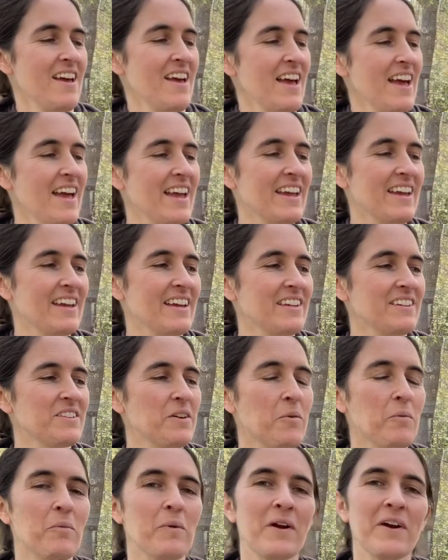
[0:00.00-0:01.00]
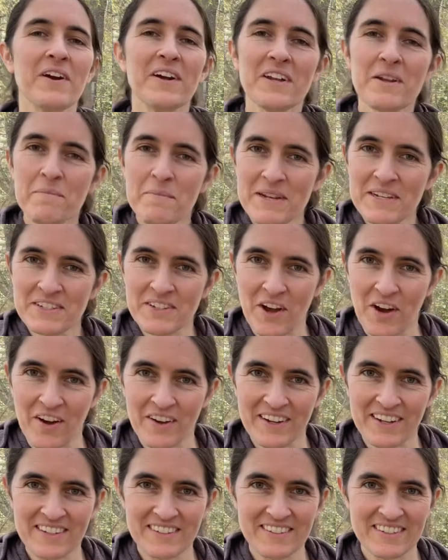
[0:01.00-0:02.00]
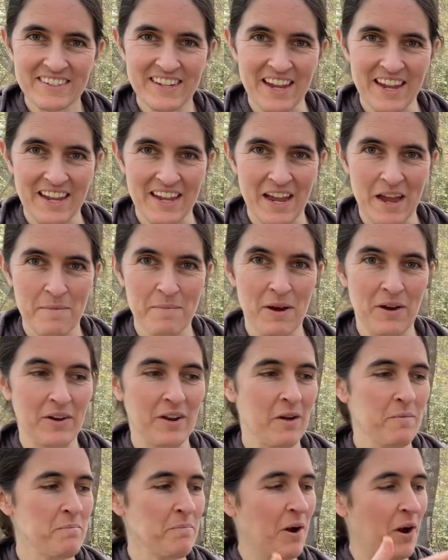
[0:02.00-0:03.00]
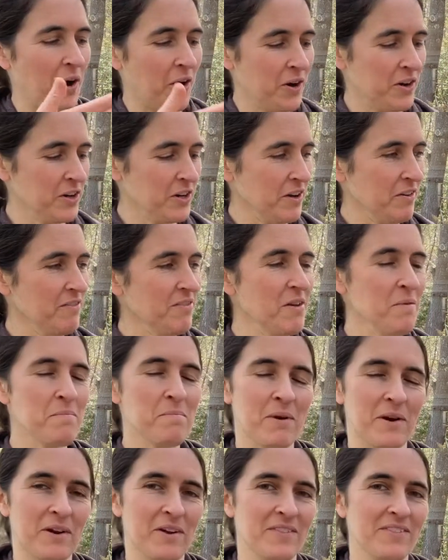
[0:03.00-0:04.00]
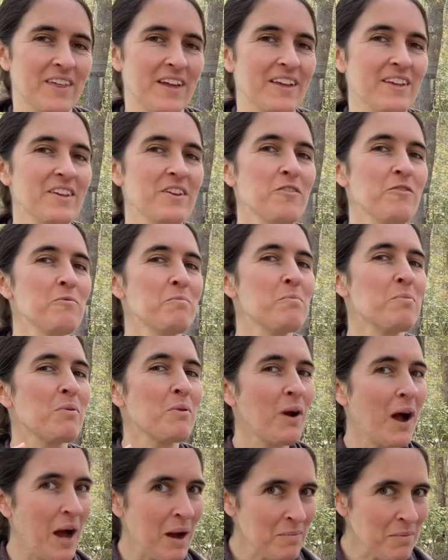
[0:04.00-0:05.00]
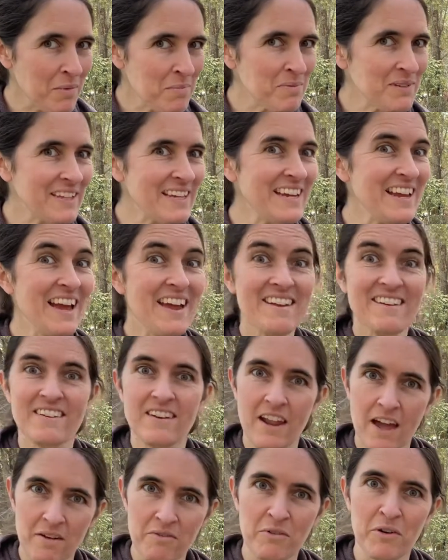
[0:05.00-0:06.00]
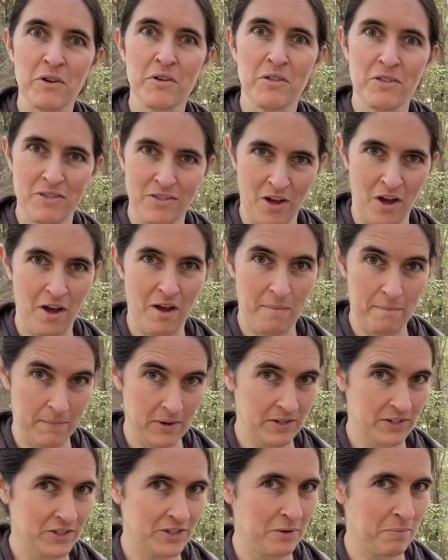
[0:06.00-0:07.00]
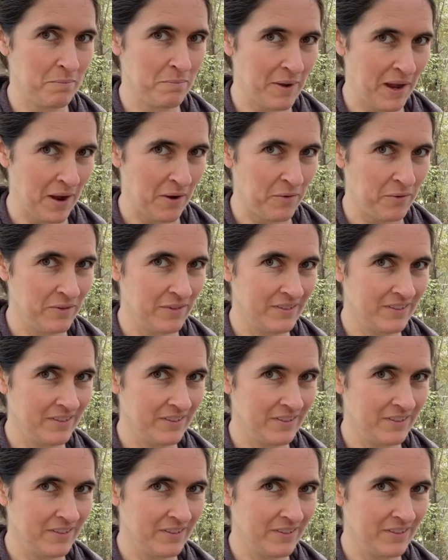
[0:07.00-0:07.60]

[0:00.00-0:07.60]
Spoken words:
and we're going to be talking today about a part of the bird that you've probably never thought much about.